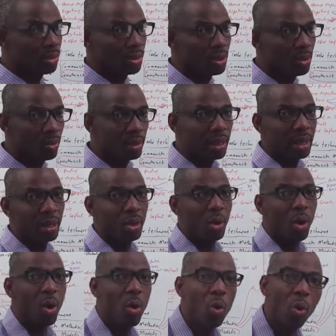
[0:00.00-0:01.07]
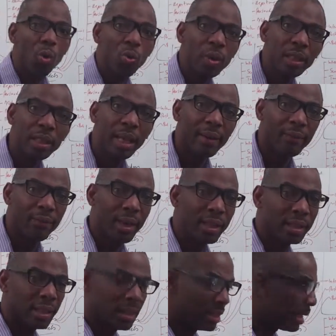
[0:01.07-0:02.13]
to deal with that, or who will it affect in